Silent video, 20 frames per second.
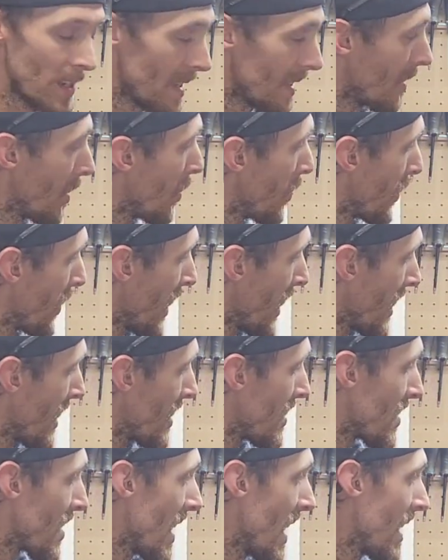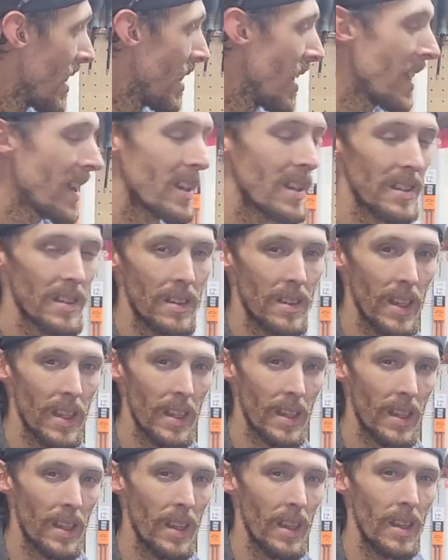I don't think it's got like a
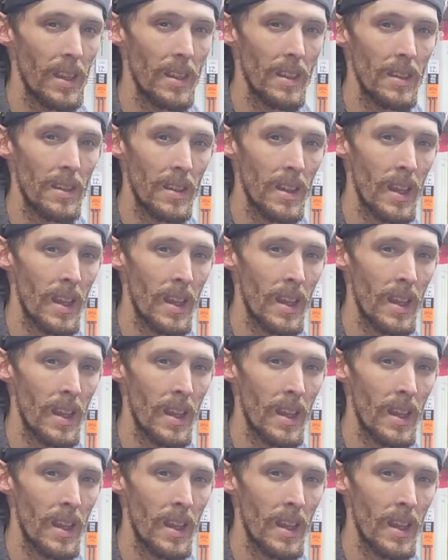dedicated